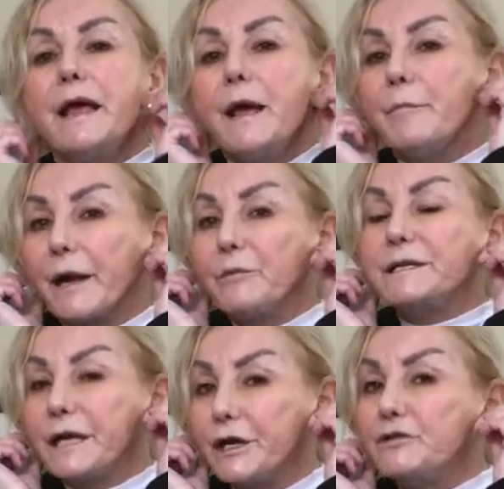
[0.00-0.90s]
but I would
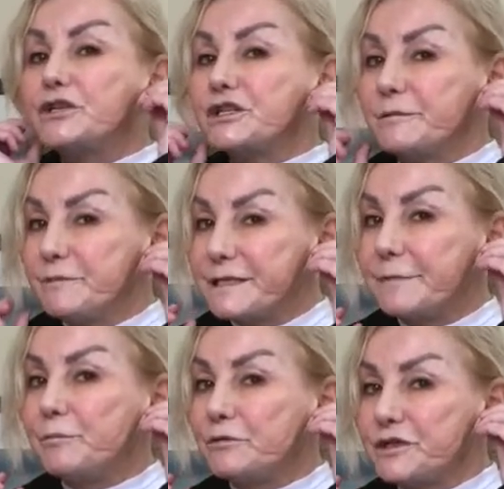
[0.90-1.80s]
tell you just some
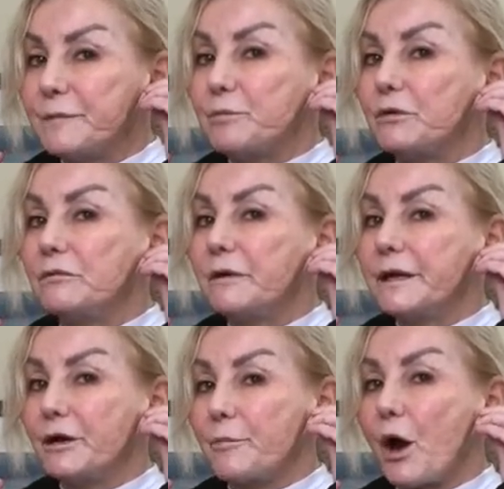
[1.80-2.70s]
simple
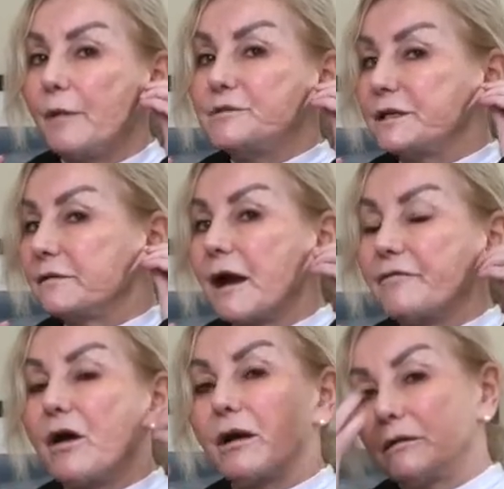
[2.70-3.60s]
ear bobs, and I've
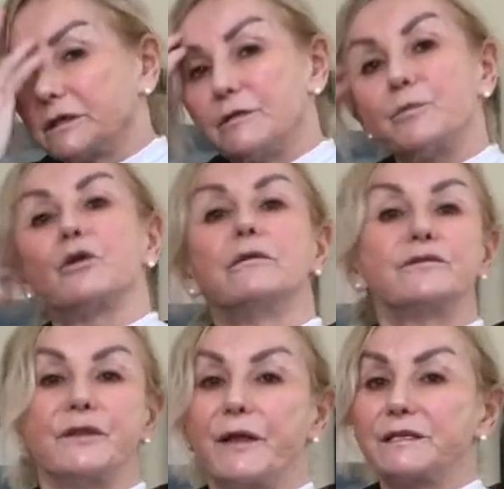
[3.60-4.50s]
got on little
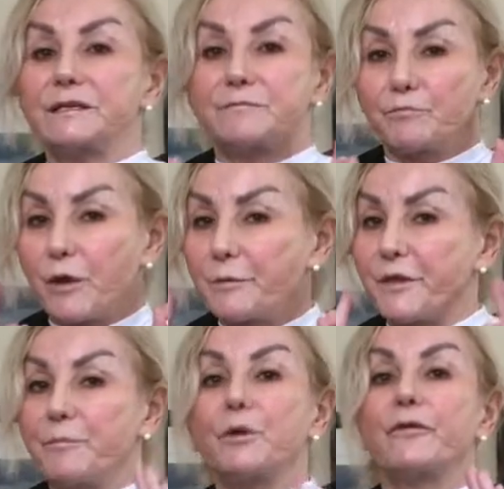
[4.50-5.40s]
pearls, and that's probably
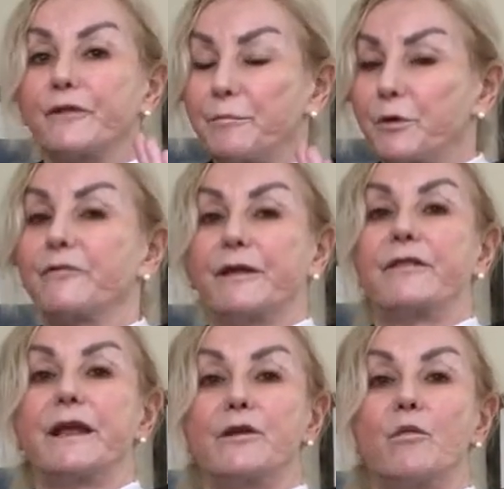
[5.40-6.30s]
the perfect
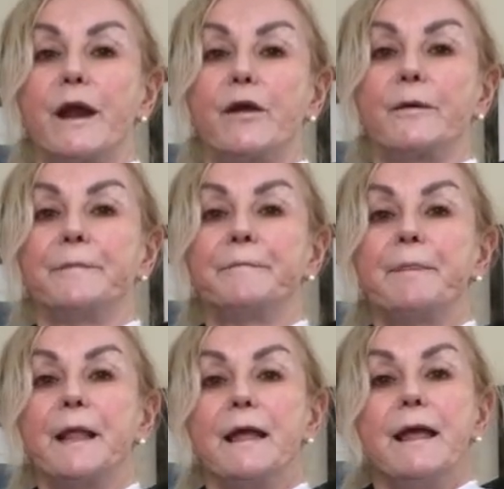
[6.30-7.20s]
thing to wear.
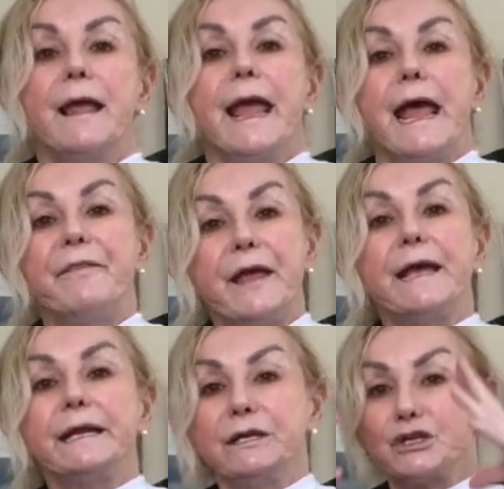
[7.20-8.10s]
And
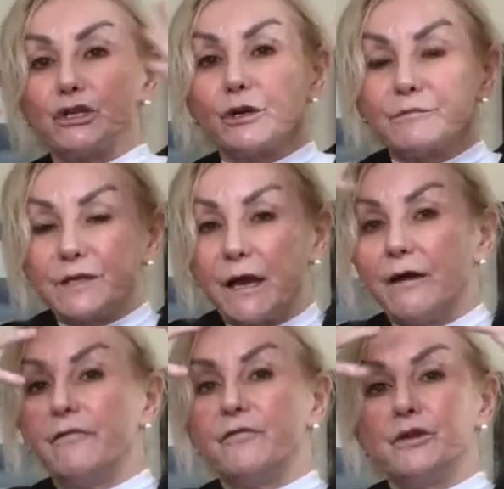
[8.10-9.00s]
then in terms
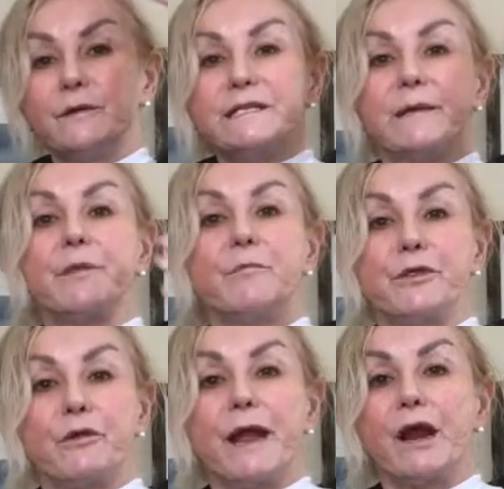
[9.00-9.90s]
of doing something with
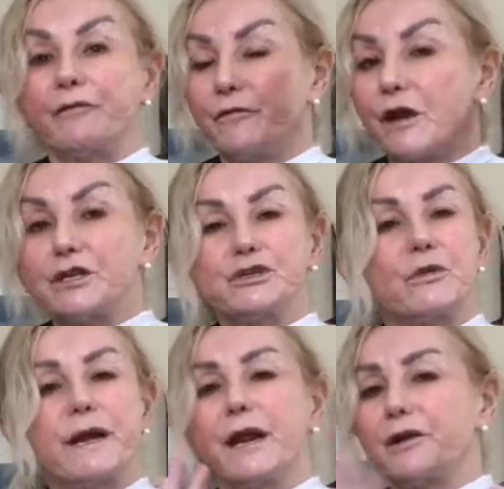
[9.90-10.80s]
your hair, if you've got
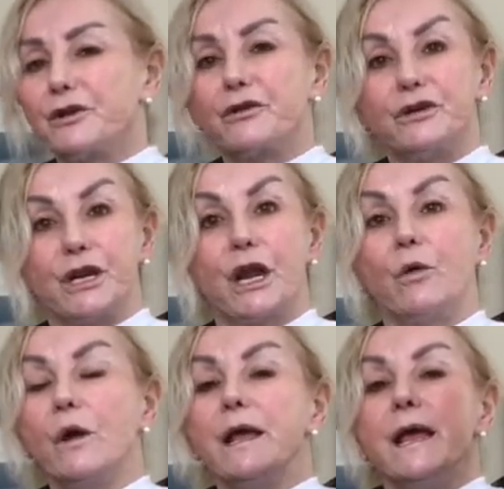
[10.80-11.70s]
short hair, you're good to go.
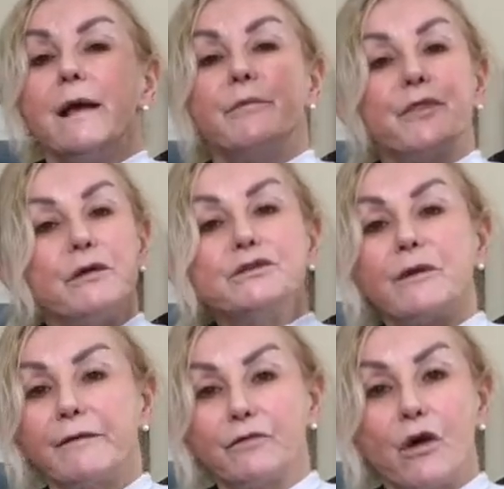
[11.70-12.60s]
But those who
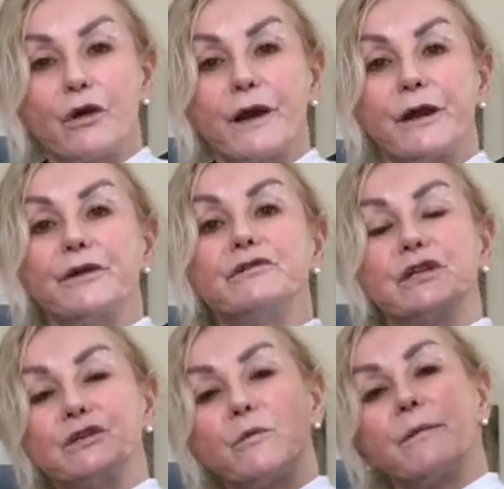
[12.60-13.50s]
have longer hair, you
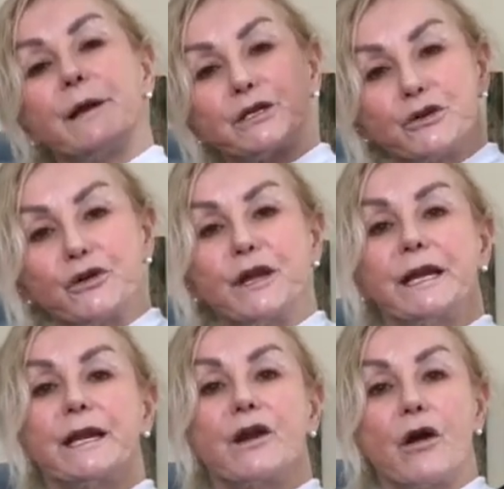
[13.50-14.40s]
just want to make sure you're
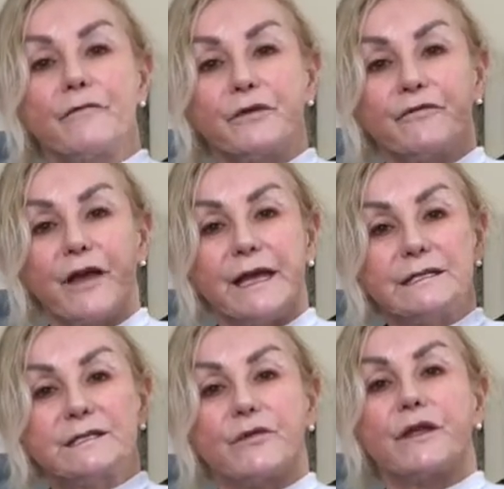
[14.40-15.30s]
getting it off your
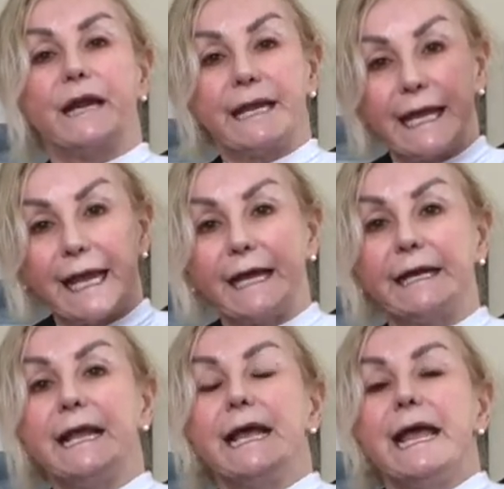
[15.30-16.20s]
face so that,
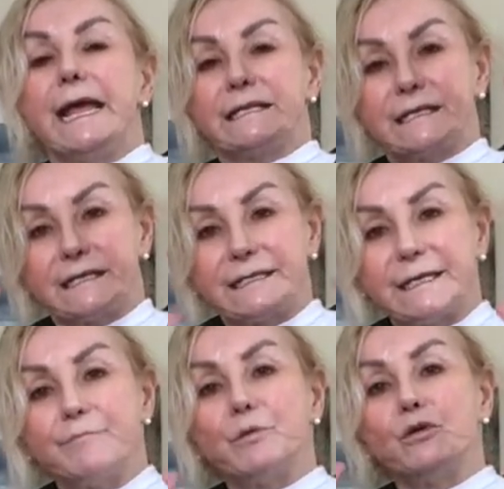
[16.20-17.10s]
again, it's a
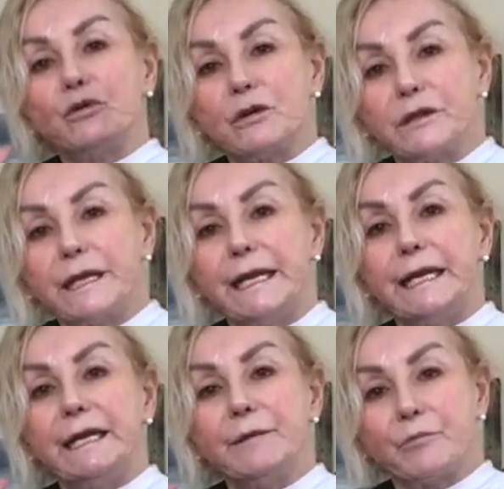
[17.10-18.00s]
simple,
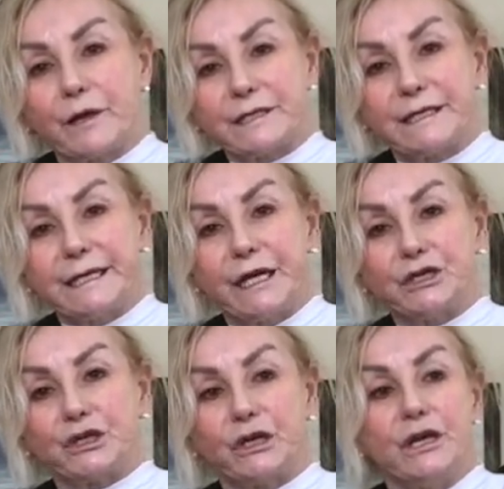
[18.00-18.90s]
clean
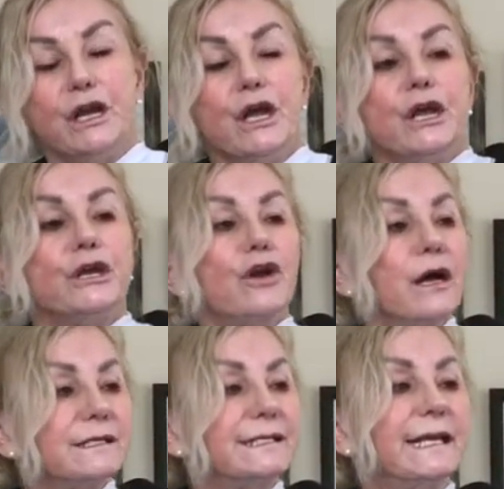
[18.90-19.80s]
presentation. You're
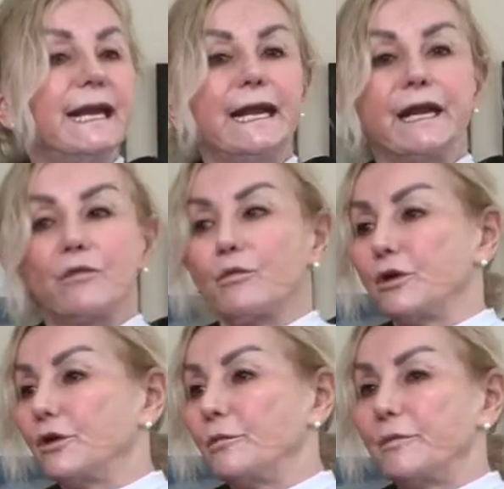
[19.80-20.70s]
not sitting in a
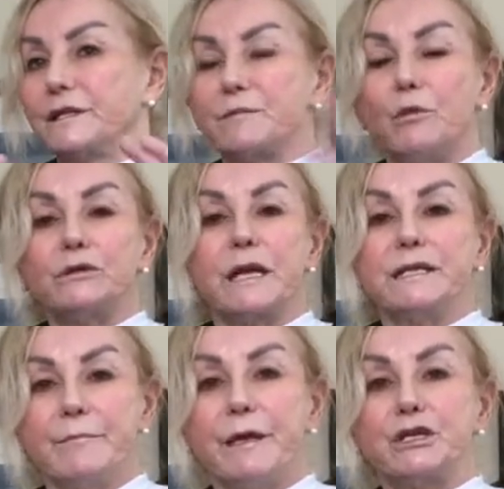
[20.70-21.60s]
room that's
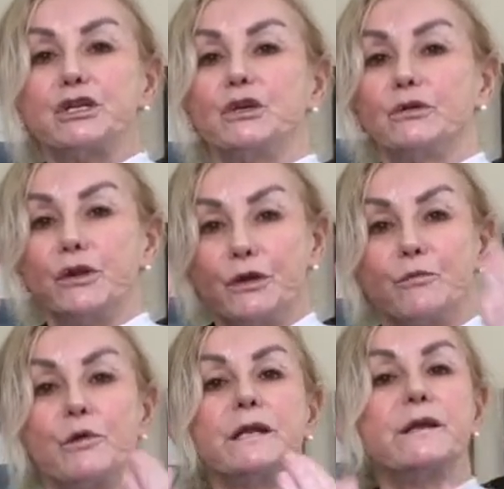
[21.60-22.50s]
multi-dimensional. You
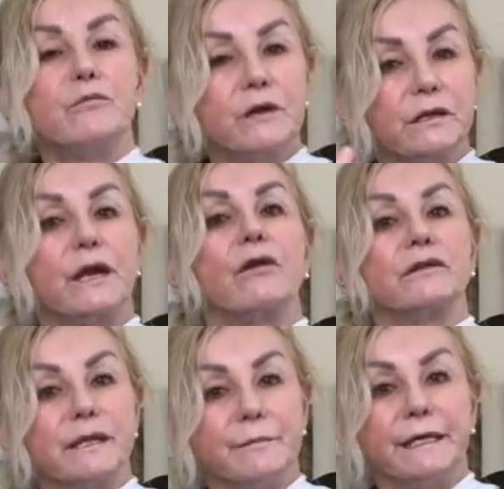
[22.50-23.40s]
really are
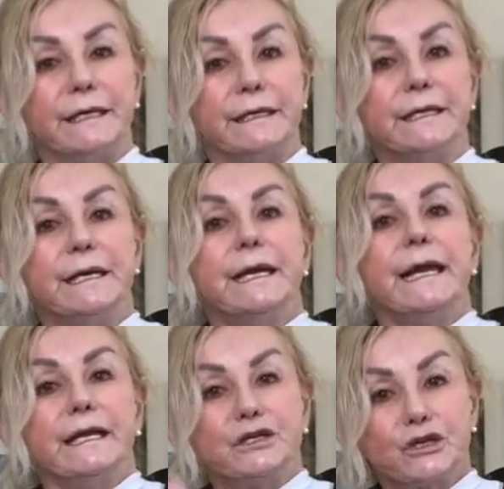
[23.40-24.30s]
limited
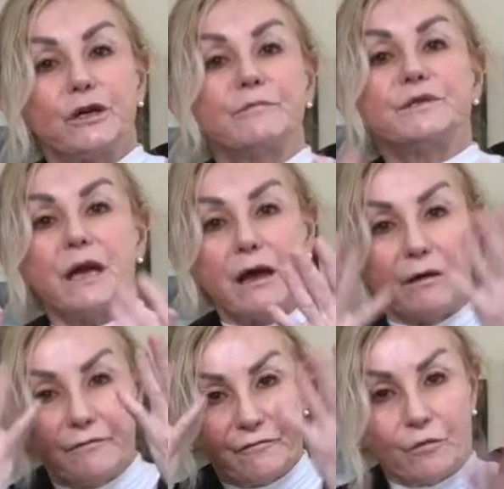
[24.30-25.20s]
in terms
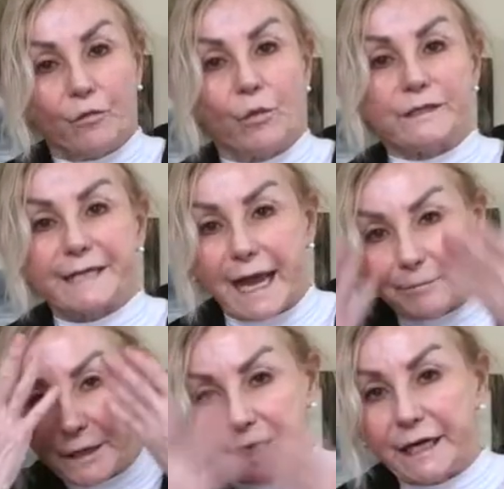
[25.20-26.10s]
of what's
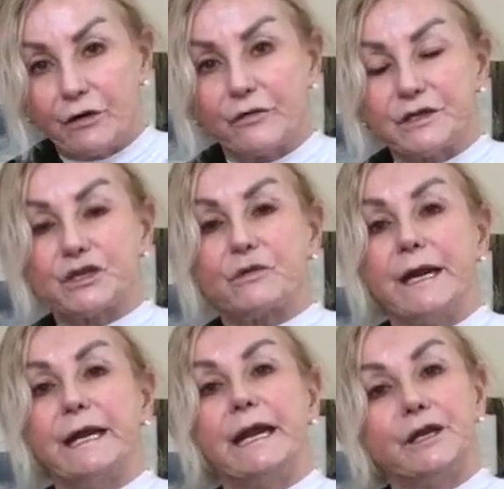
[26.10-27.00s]
happening here on the
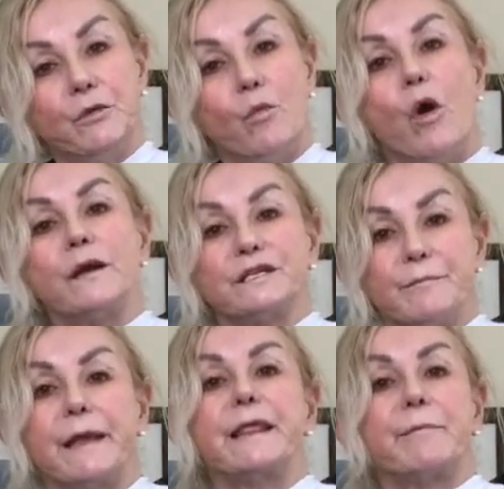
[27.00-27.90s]
screen, and you want to
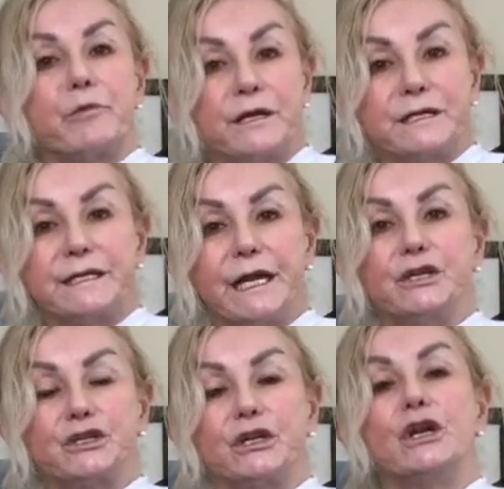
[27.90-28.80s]
make that
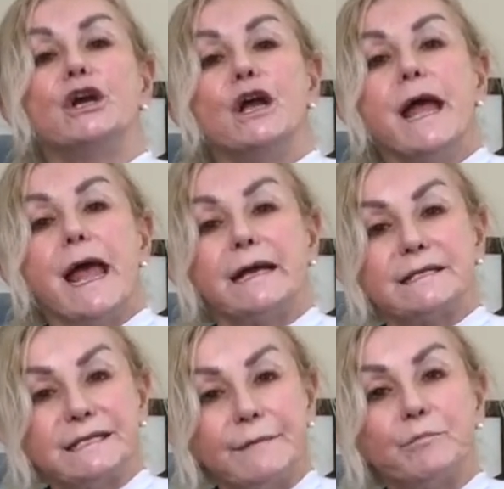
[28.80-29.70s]
presentation
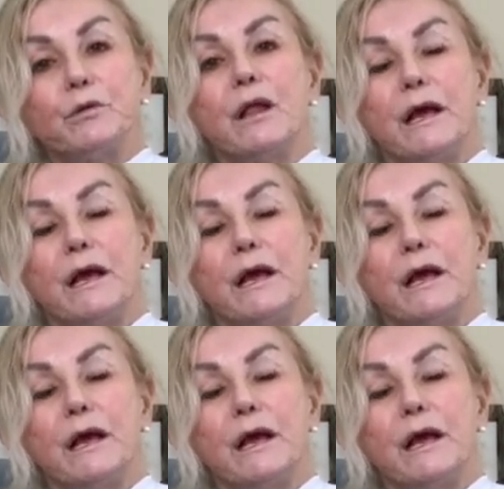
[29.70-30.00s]
as simple,